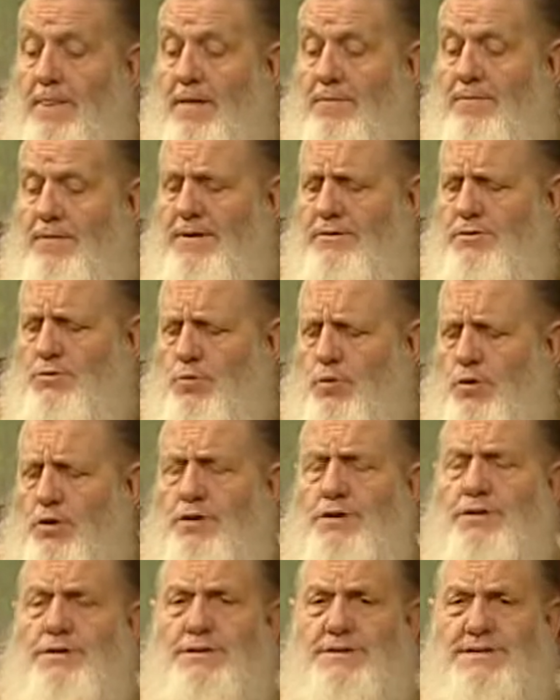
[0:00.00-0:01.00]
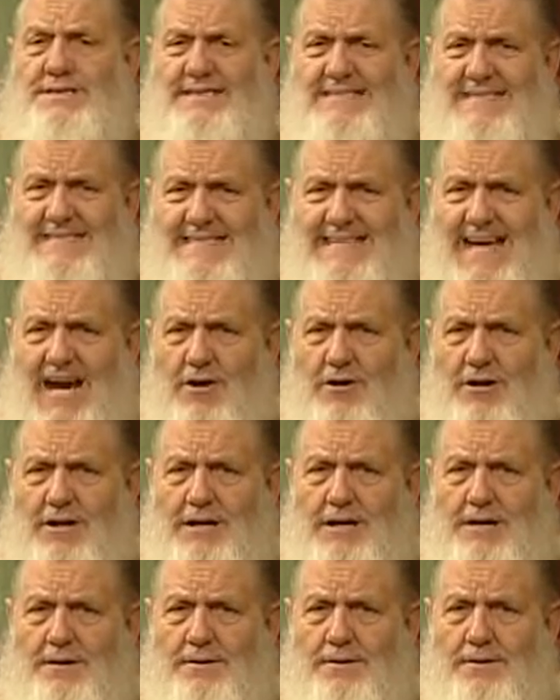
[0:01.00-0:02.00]
Then this word,
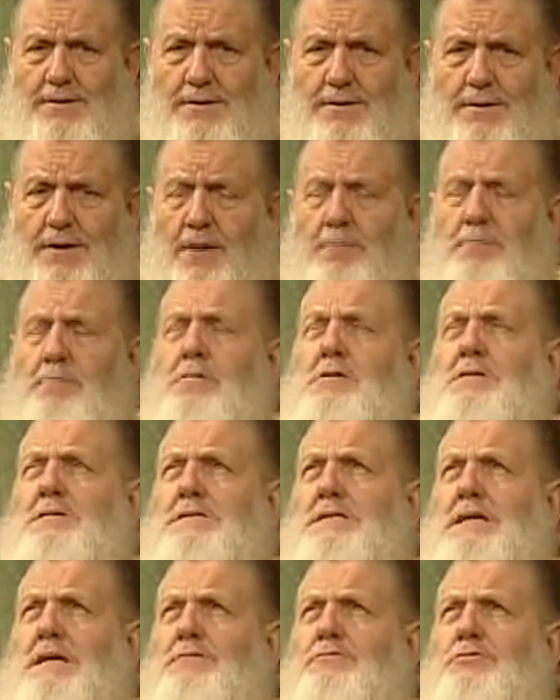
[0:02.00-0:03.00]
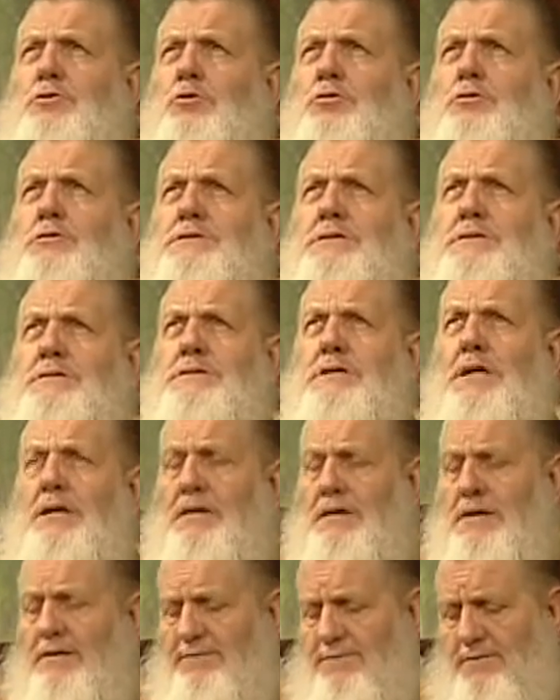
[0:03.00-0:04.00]
sincerity. I must have total
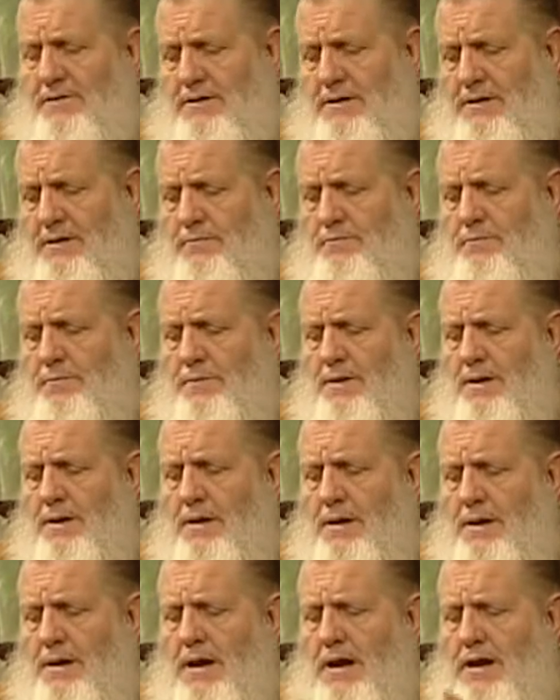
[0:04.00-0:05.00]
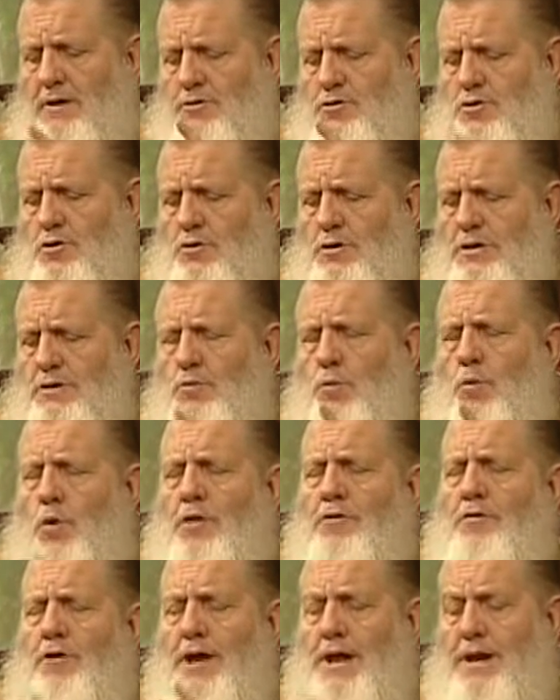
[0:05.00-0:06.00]
sincerity for Him. And do it
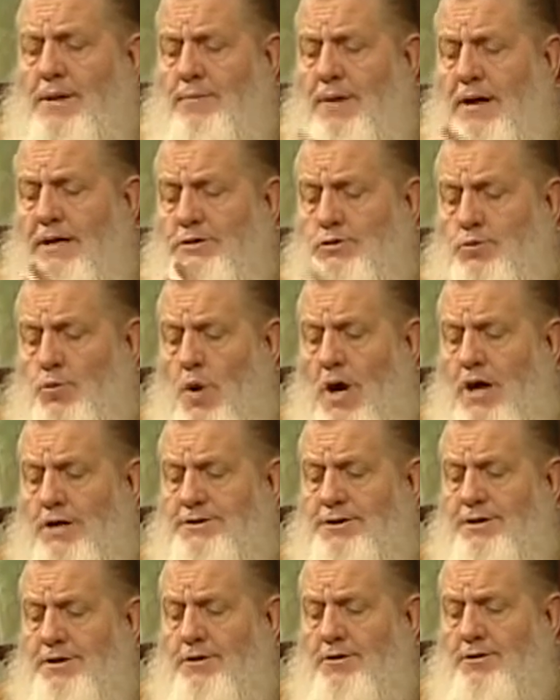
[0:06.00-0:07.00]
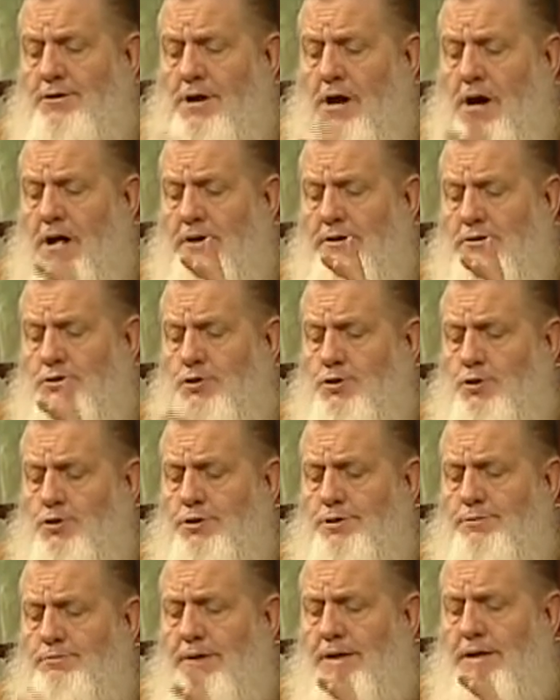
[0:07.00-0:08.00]
whether anybody's watching or not.
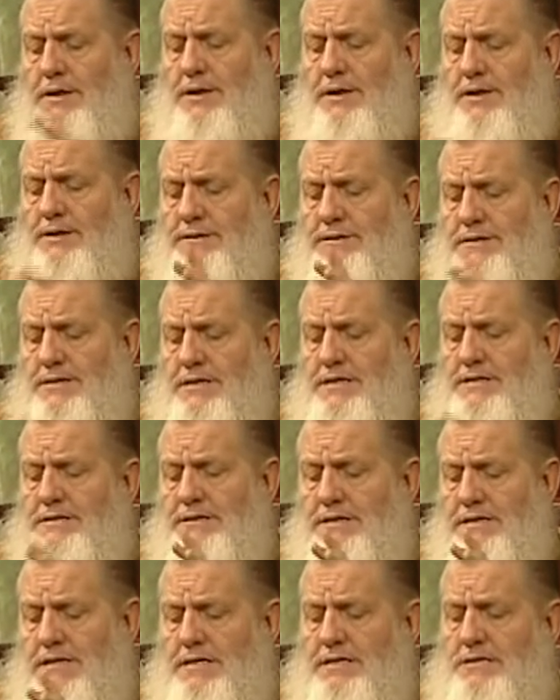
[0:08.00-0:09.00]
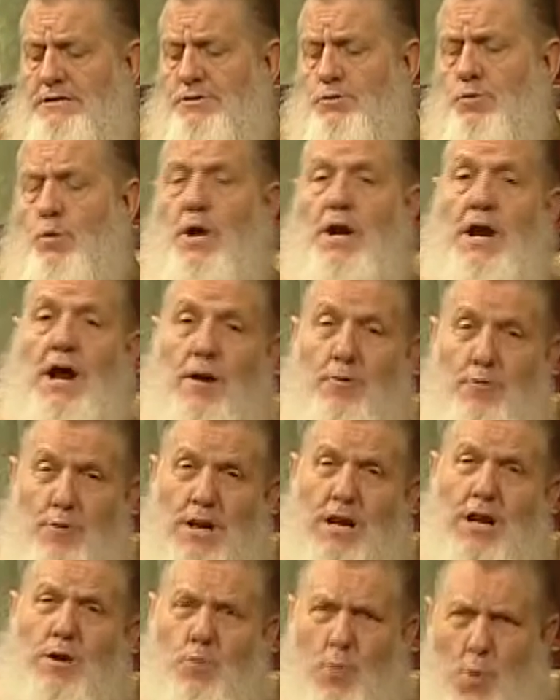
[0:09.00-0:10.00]
Do it because this is what I
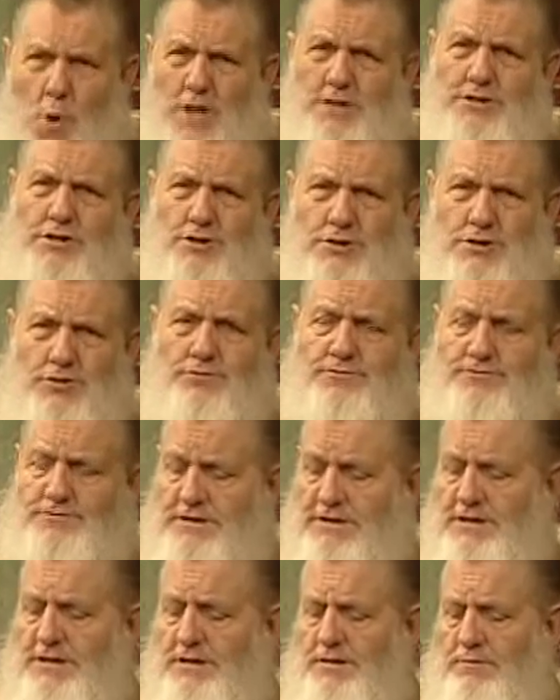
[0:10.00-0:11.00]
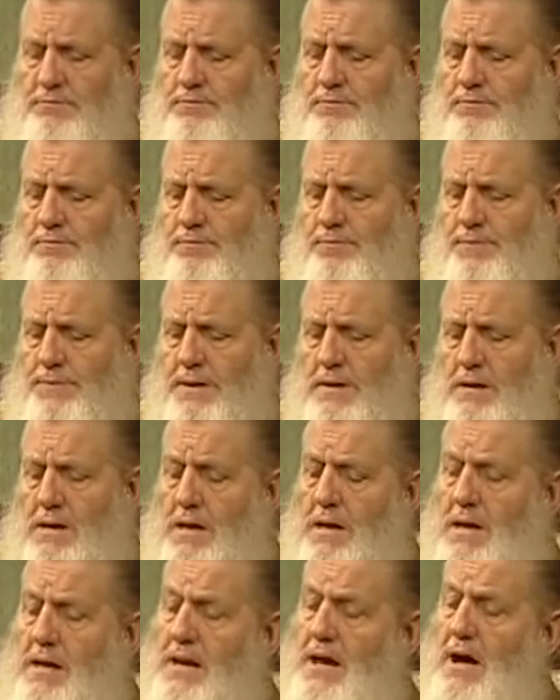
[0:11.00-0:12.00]
really want to do for Him.
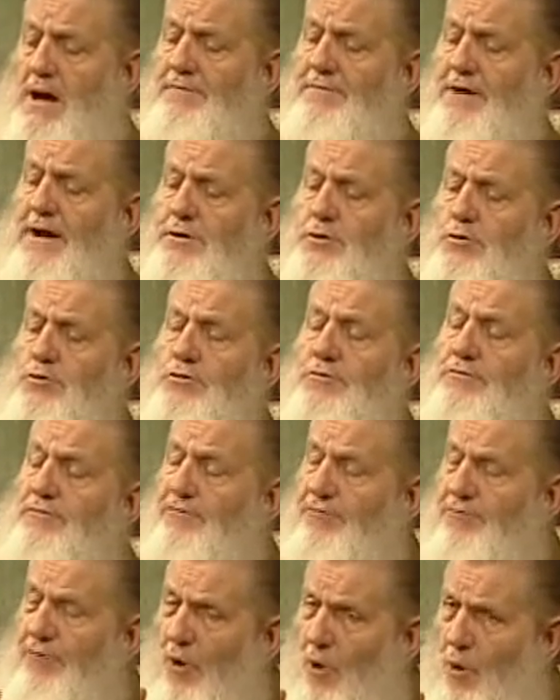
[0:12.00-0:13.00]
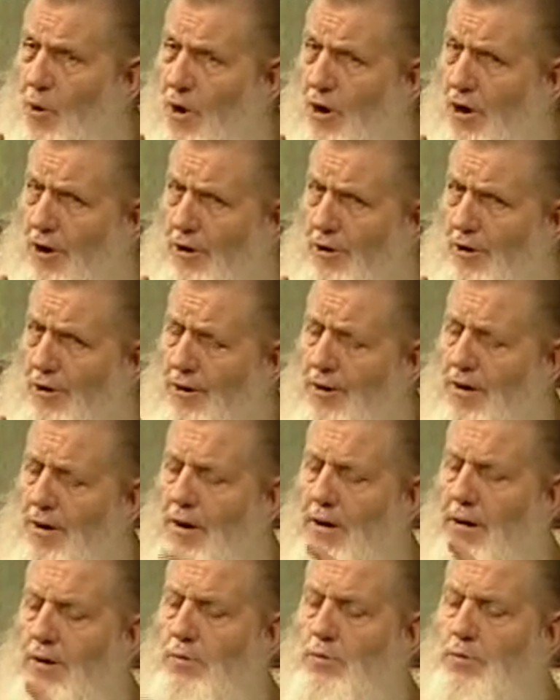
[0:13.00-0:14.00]
Now, if I do the four,
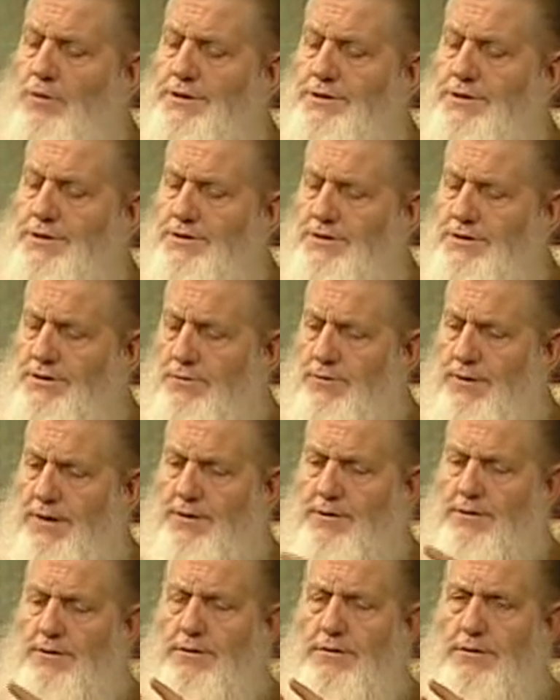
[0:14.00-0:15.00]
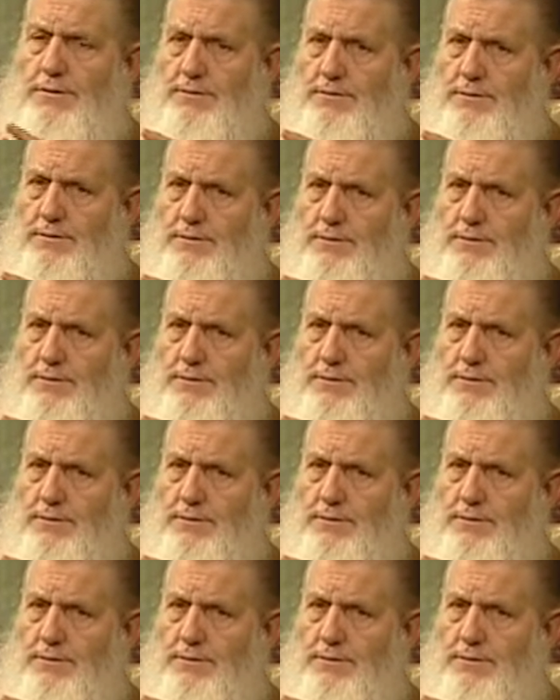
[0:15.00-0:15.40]
which is surrender,